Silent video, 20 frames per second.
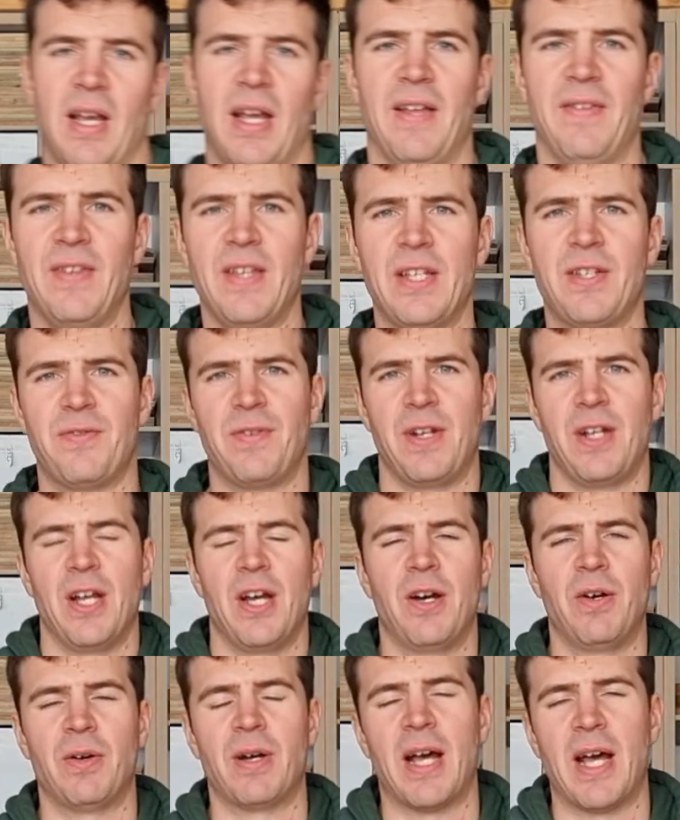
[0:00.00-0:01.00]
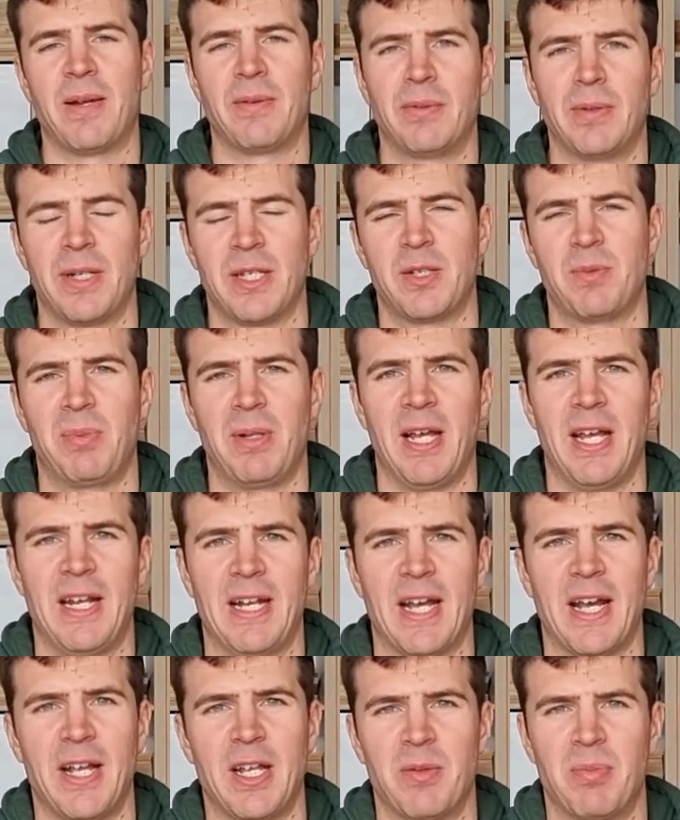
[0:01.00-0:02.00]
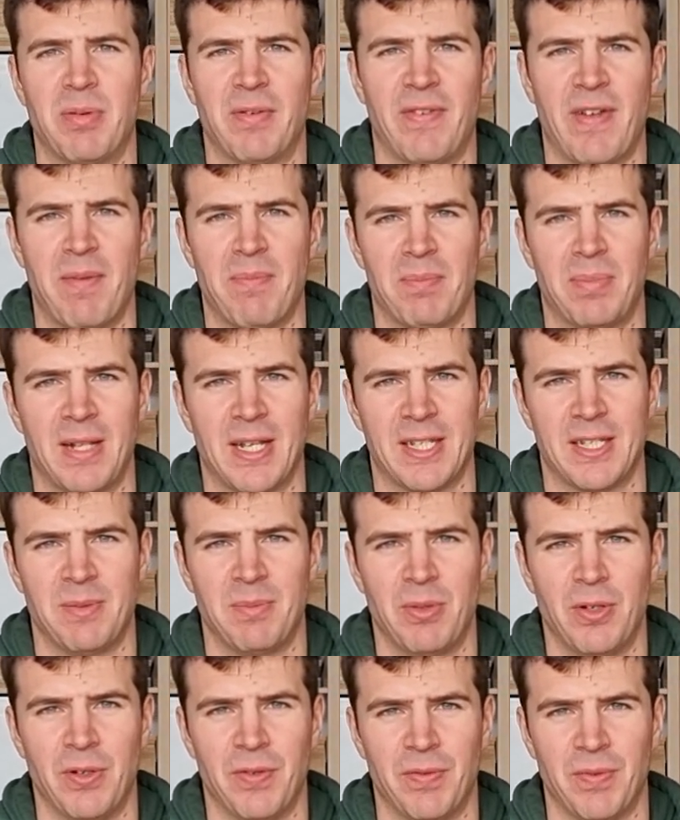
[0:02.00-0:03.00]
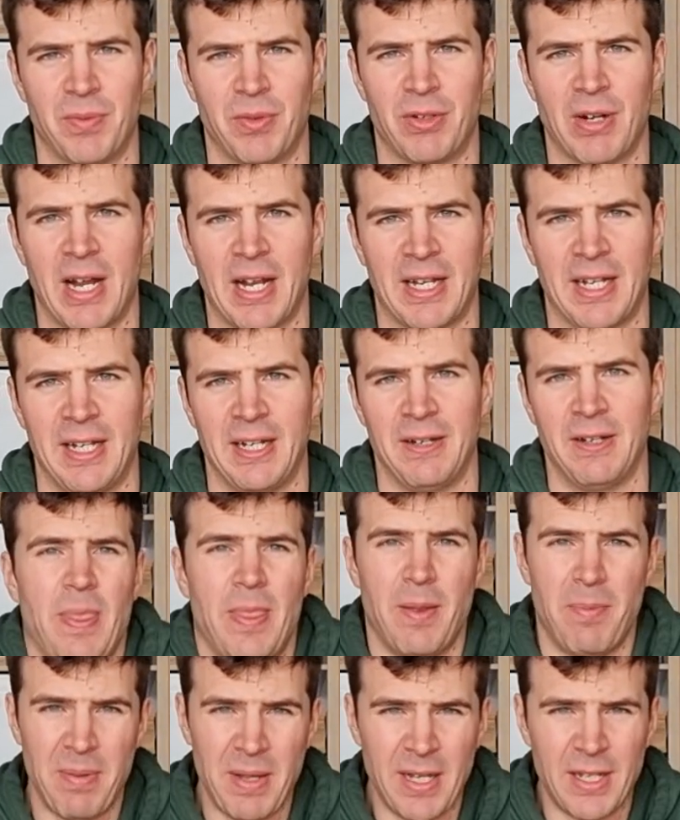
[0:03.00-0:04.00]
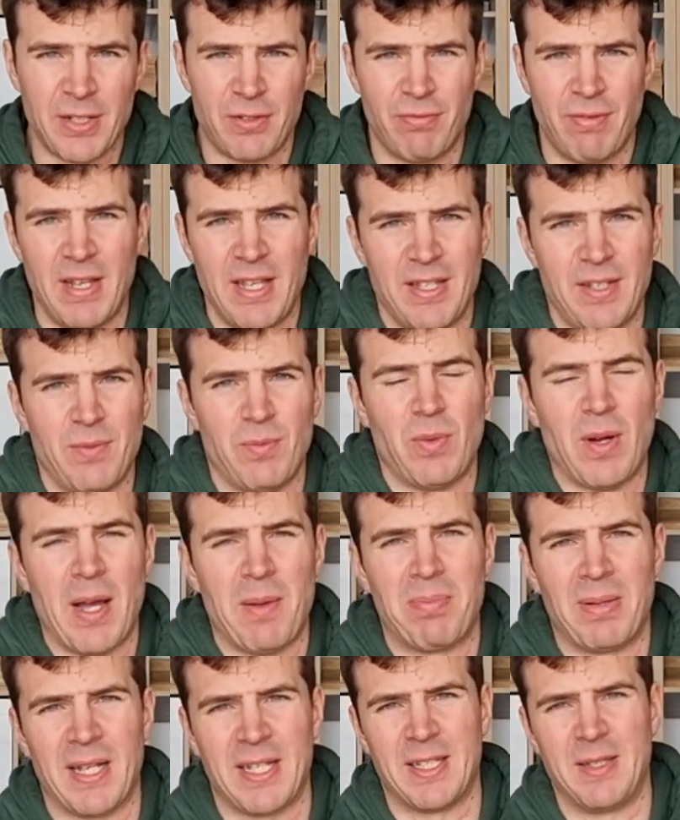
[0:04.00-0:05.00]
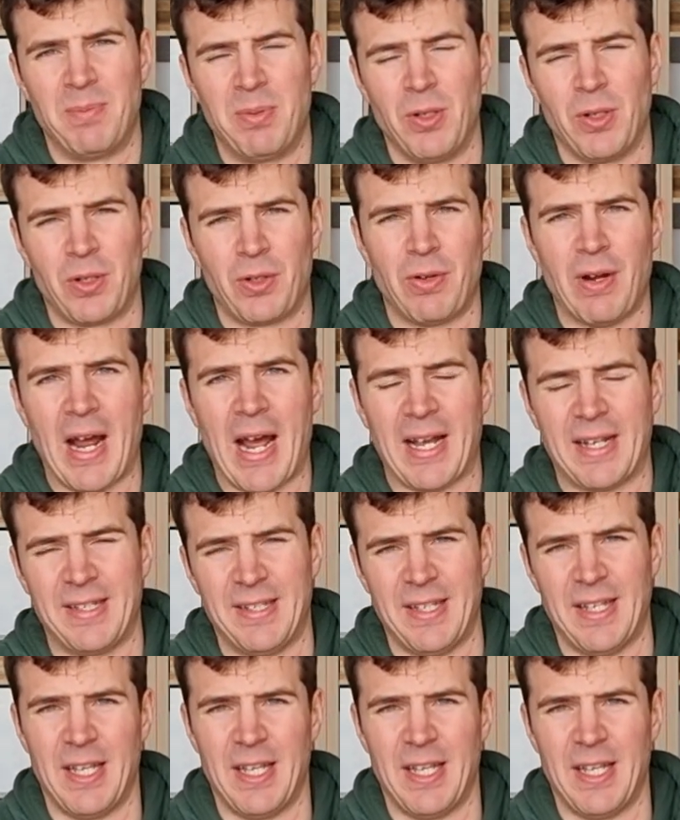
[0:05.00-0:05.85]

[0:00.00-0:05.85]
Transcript: In this video, I'm going to explain how you'd prevent plasterboard from cracking. The biggest reason why plasterboard cracks